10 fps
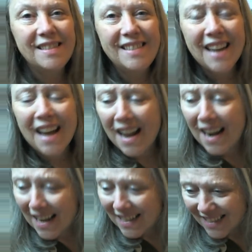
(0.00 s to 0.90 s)
yeah,
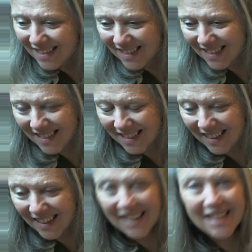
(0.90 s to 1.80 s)
let's just
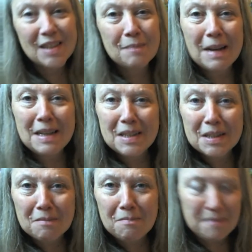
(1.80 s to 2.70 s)
spend
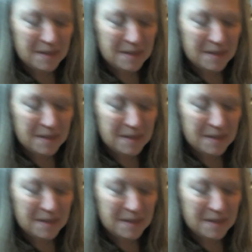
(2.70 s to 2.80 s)
some